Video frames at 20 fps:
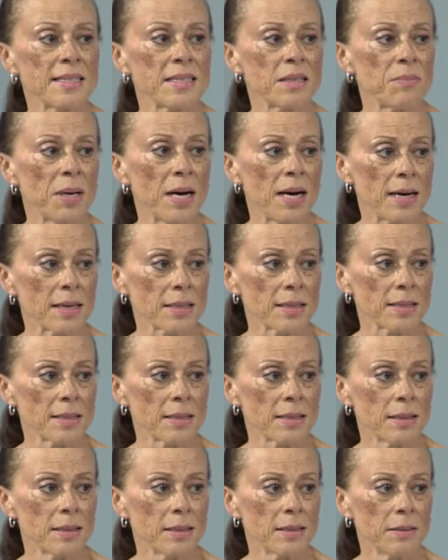to
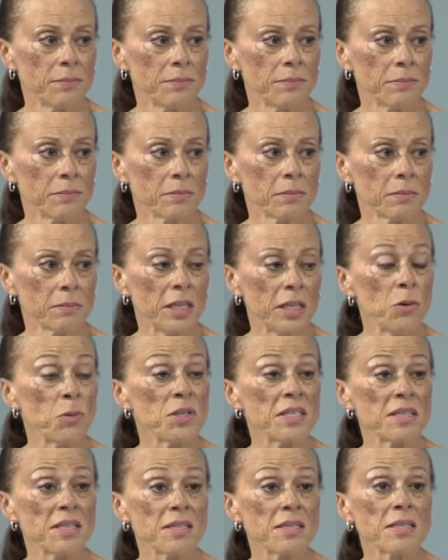box. He
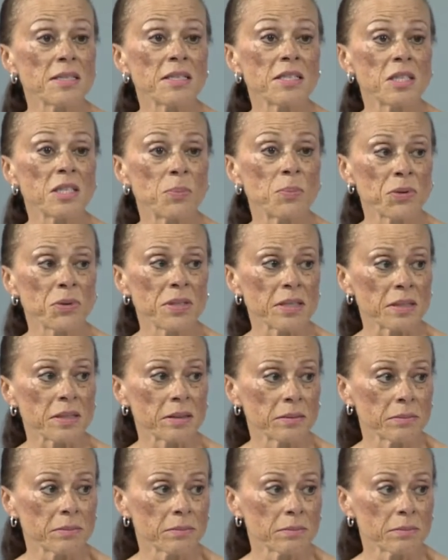was sentenced to prison.